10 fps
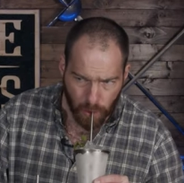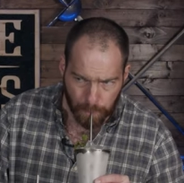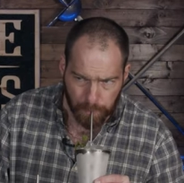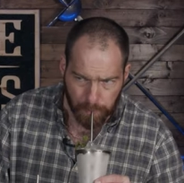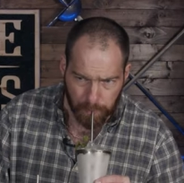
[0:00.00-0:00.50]

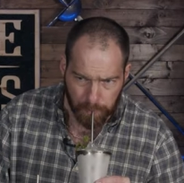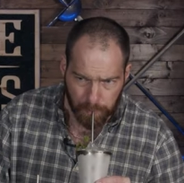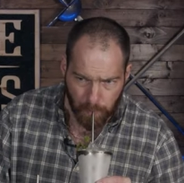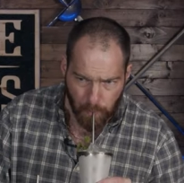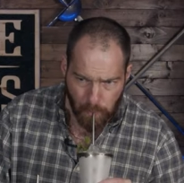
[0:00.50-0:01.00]

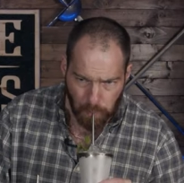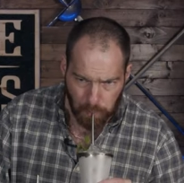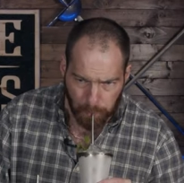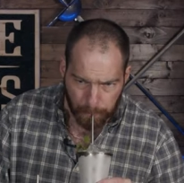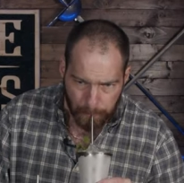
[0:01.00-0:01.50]

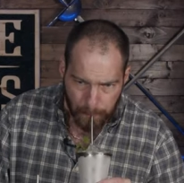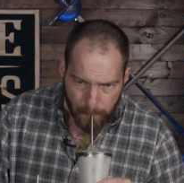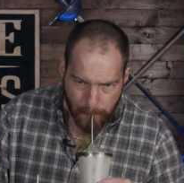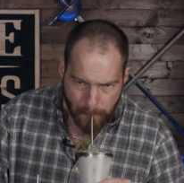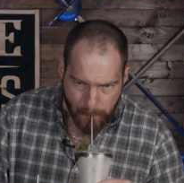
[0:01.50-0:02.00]

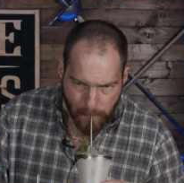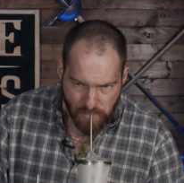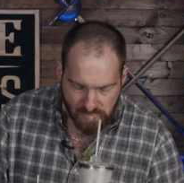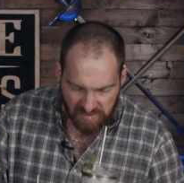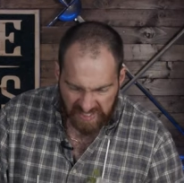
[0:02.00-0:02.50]

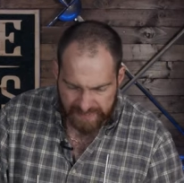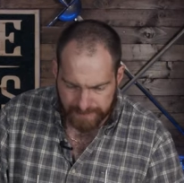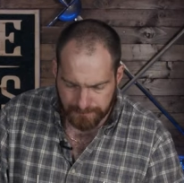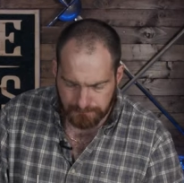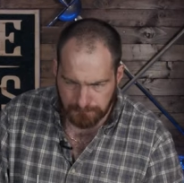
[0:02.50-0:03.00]

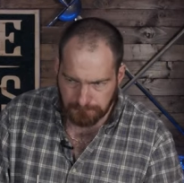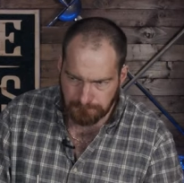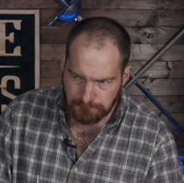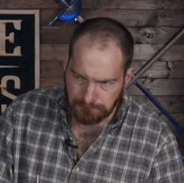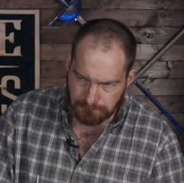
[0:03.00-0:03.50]

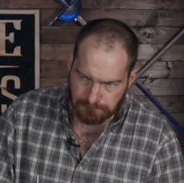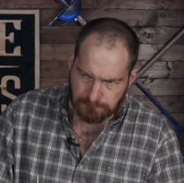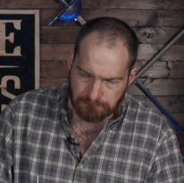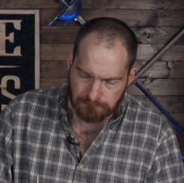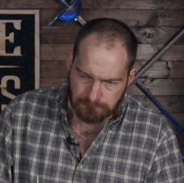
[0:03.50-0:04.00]

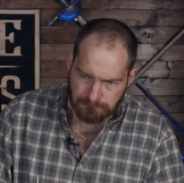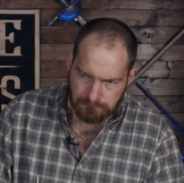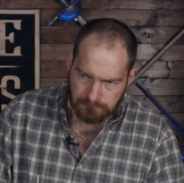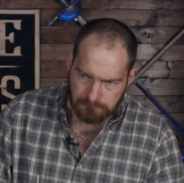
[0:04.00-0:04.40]
(silence)